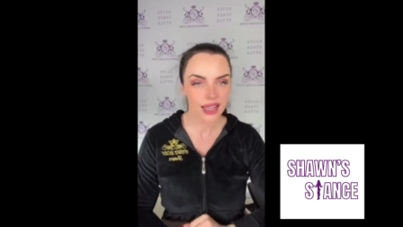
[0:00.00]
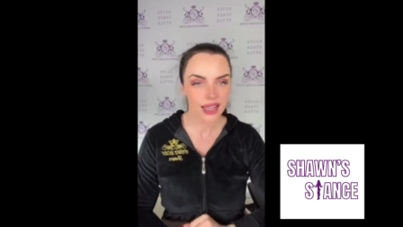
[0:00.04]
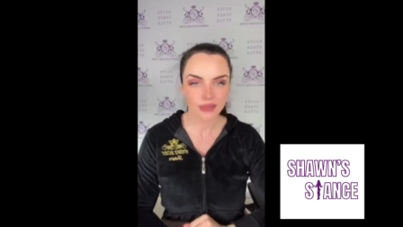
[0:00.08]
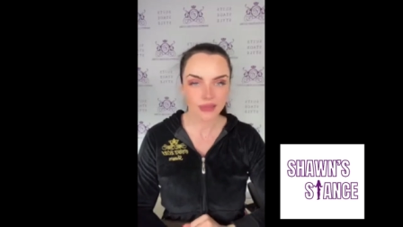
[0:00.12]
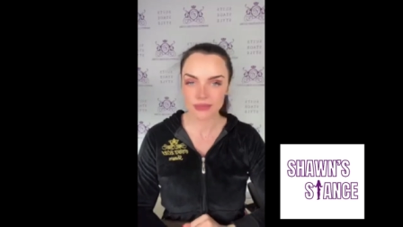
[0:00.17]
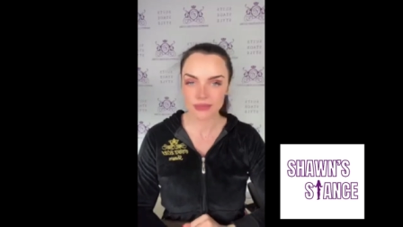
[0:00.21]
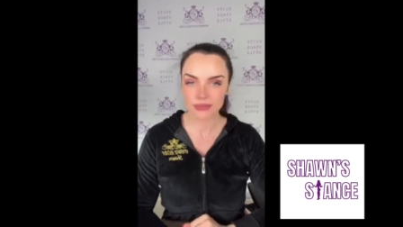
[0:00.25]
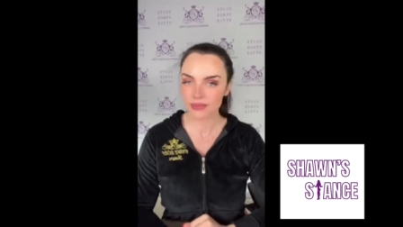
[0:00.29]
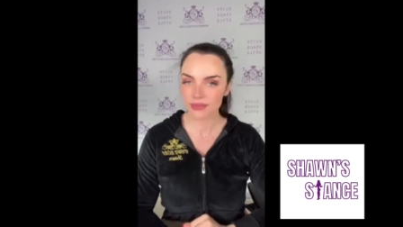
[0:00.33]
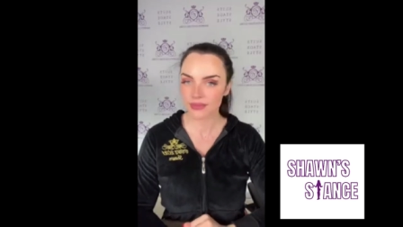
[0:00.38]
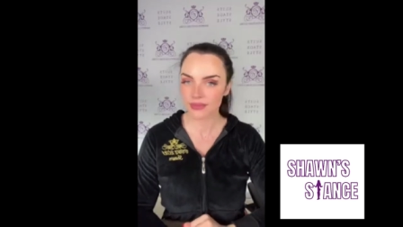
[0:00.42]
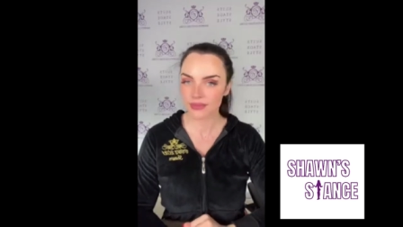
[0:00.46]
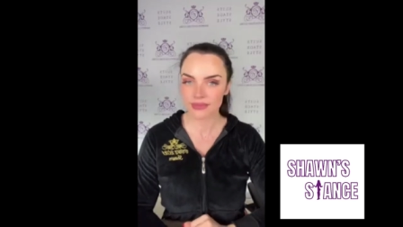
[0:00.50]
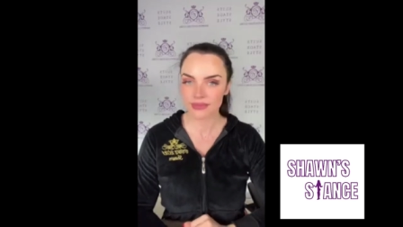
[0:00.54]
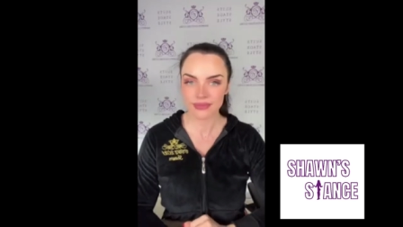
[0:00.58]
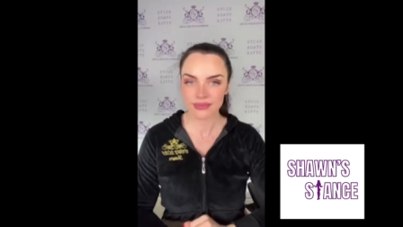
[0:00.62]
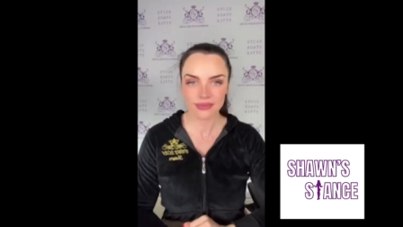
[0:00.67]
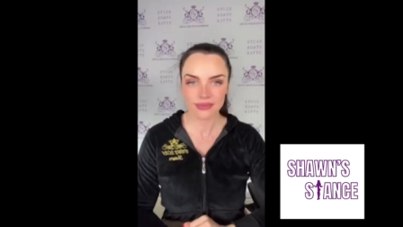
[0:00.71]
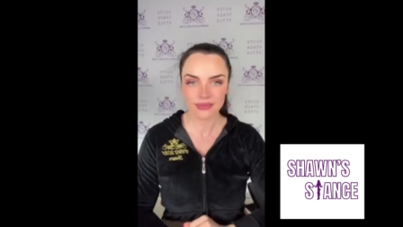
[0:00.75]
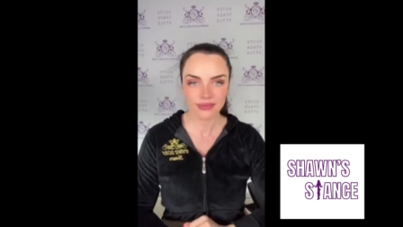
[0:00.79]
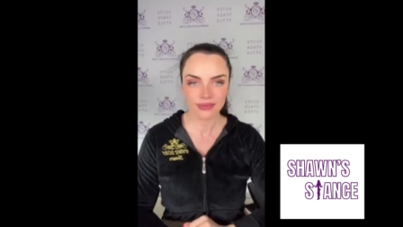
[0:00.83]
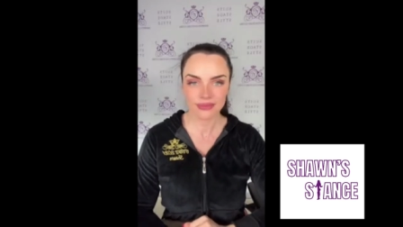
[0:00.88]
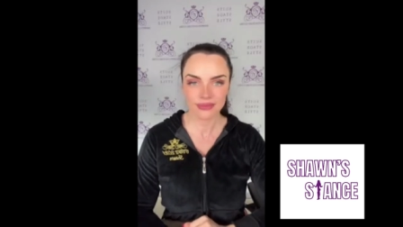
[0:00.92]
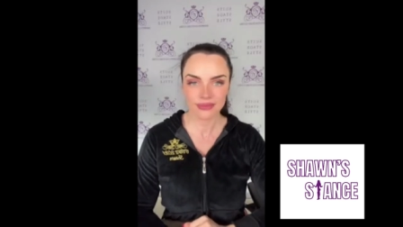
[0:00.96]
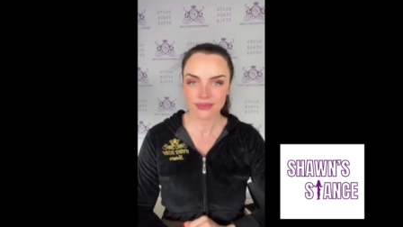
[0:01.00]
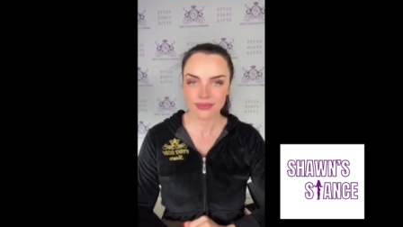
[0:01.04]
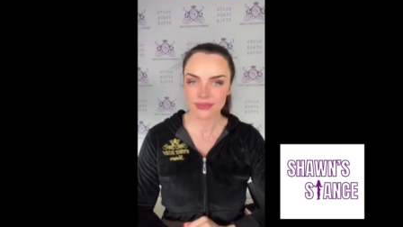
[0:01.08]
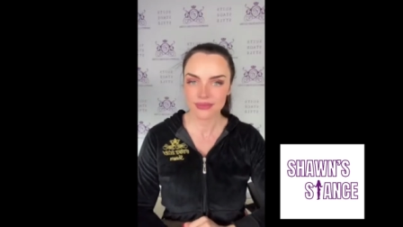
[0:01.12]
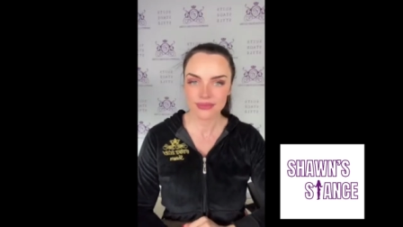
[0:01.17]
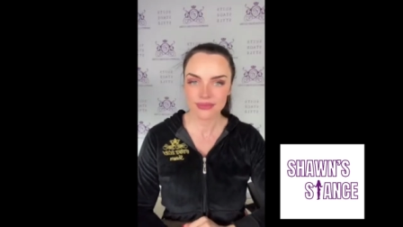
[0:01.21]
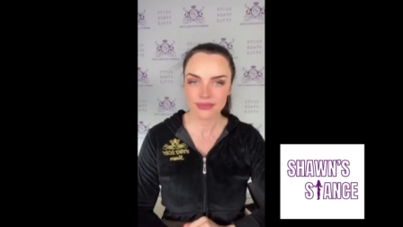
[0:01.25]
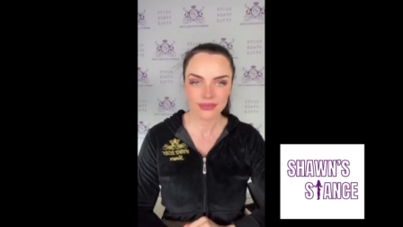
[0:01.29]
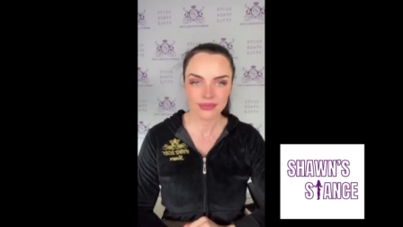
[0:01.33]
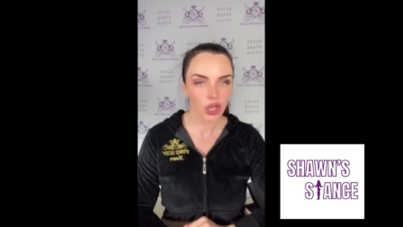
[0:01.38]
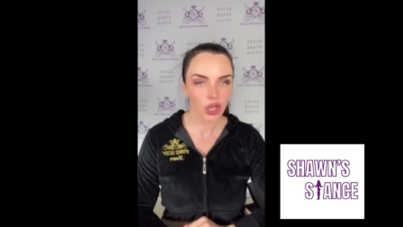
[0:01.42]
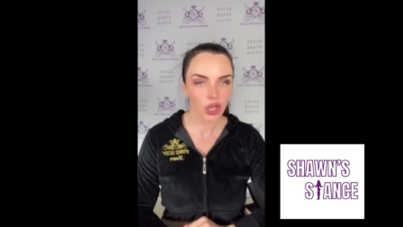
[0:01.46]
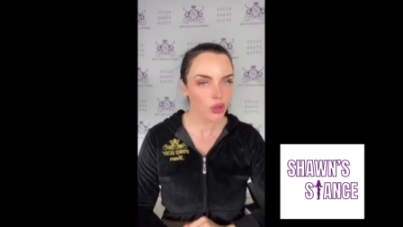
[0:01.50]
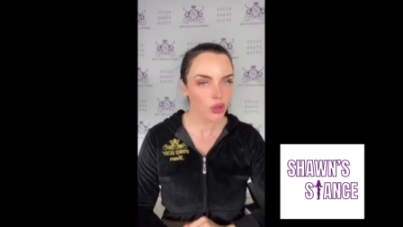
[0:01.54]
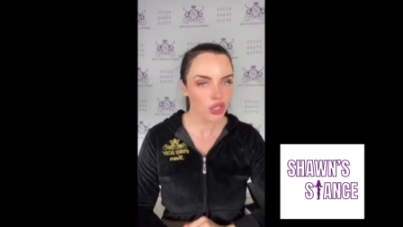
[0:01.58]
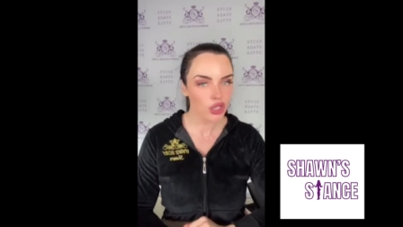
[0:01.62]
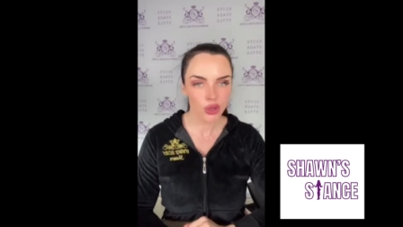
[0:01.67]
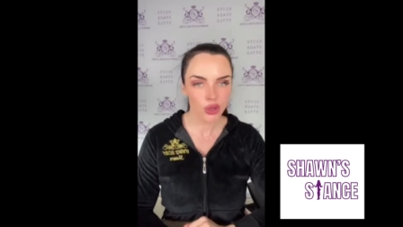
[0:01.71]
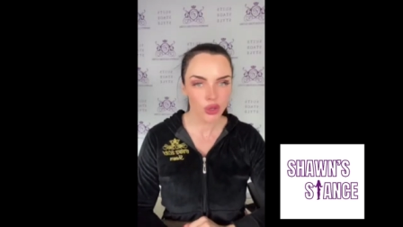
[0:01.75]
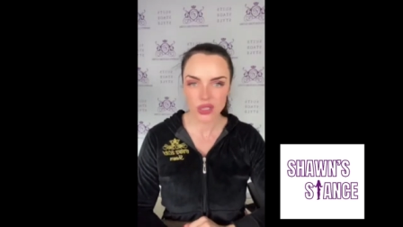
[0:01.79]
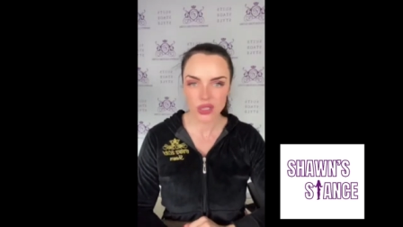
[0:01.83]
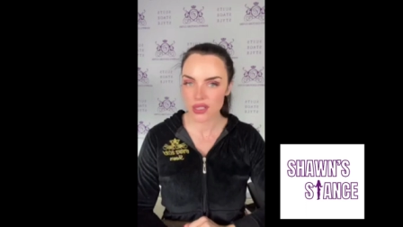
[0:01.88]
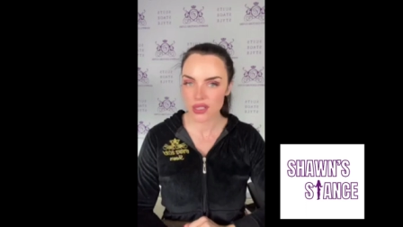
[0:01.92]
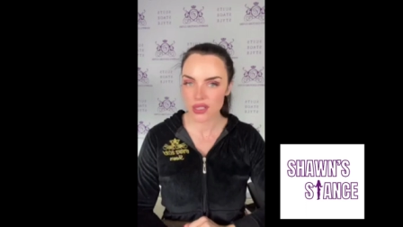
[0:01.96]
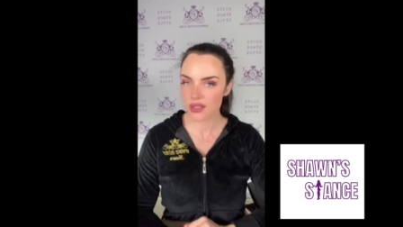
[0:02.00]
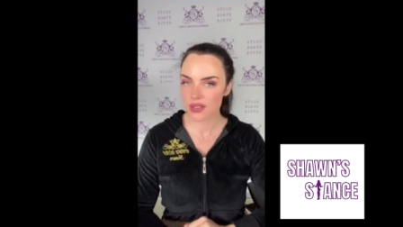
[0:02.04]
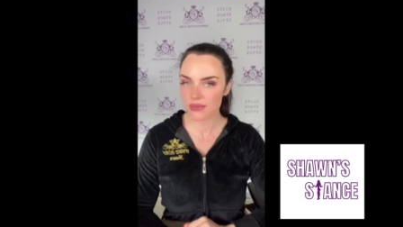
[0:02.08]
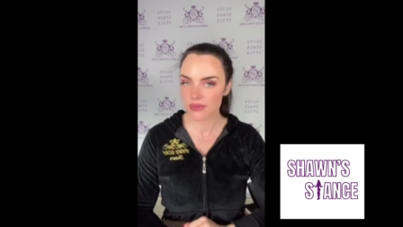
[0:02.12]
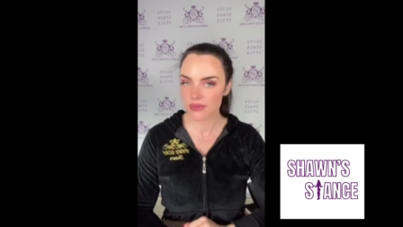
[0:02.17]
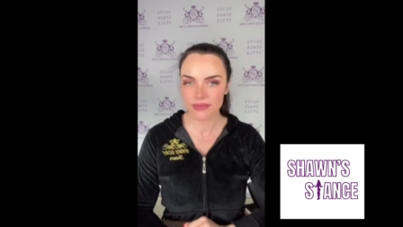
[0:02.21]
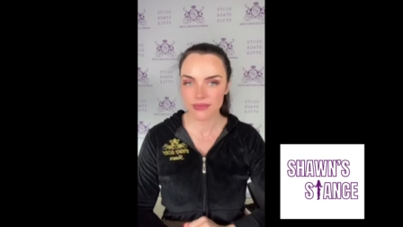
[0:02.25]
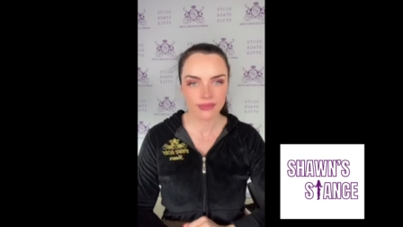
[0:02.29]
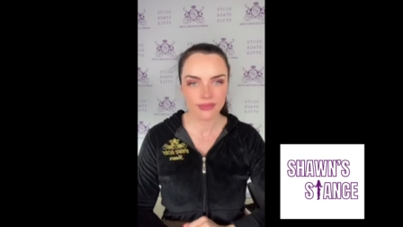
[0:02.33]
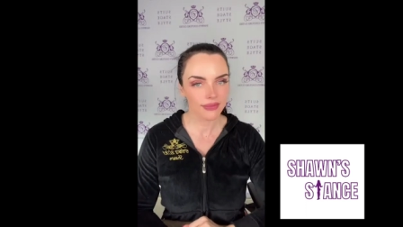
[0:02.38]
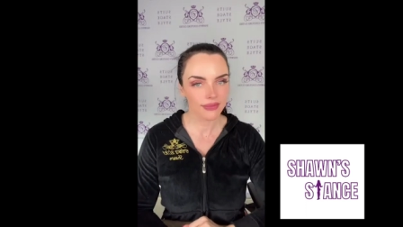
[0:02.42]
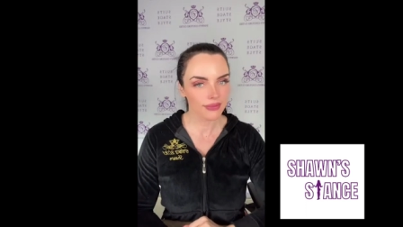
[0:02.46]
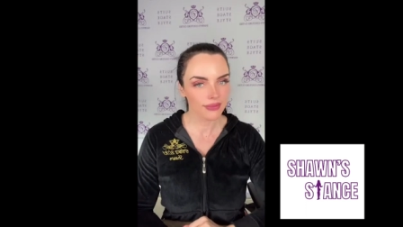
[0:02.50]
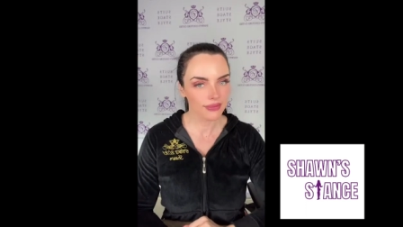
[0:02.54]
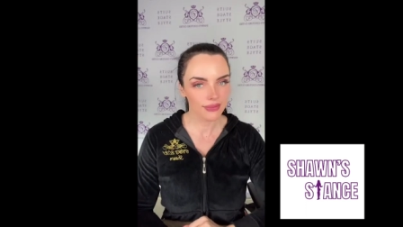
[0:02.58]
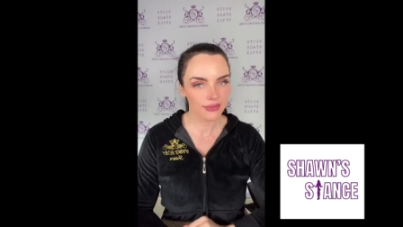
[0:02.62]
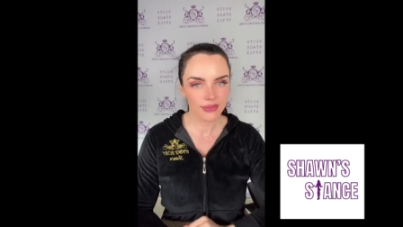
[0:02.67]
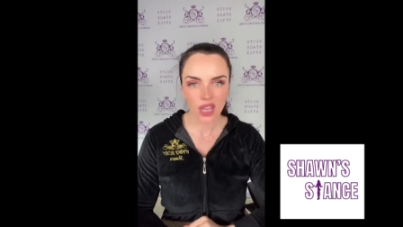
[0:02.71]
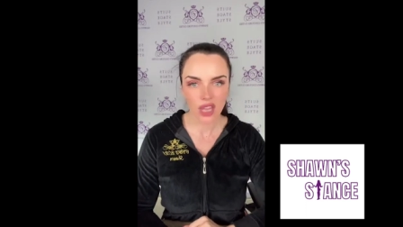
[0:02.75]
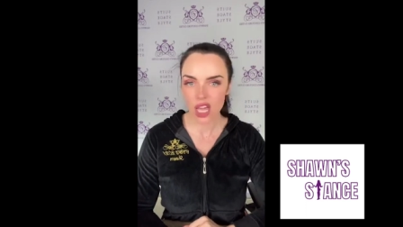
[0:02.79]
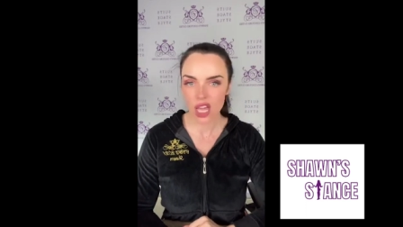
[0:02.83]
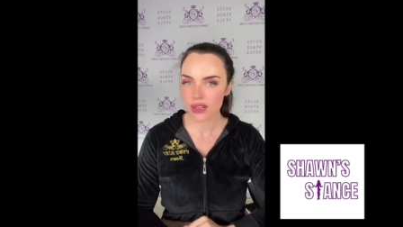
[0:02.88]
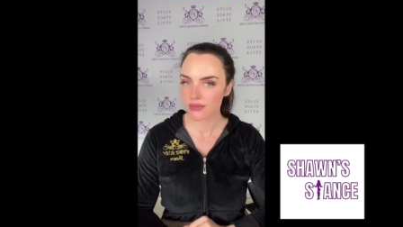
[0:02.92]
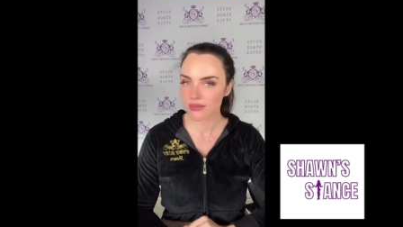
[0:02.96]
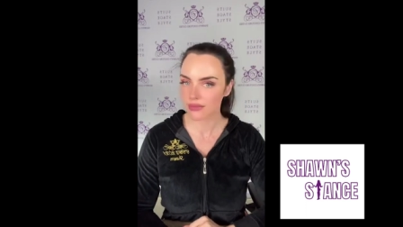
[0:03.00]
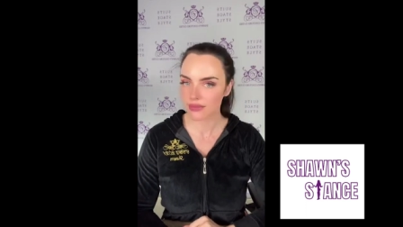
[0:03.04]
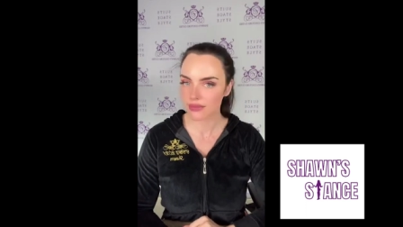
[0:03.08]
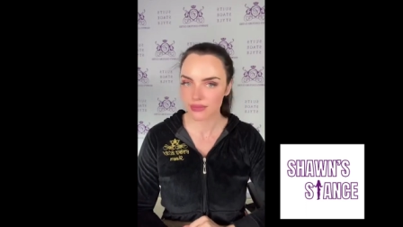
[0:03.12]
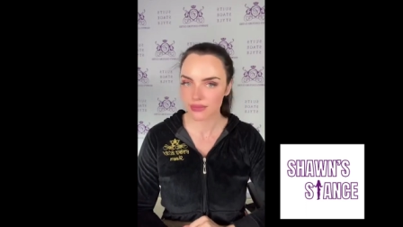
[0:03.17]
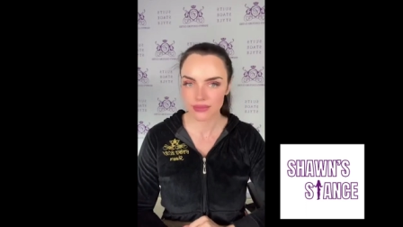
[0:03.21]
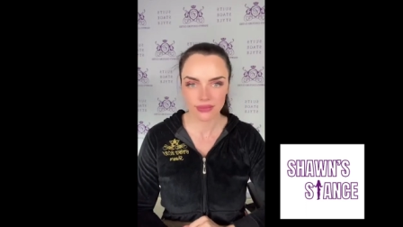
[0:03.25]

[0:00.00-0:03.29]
done. No excuses. None.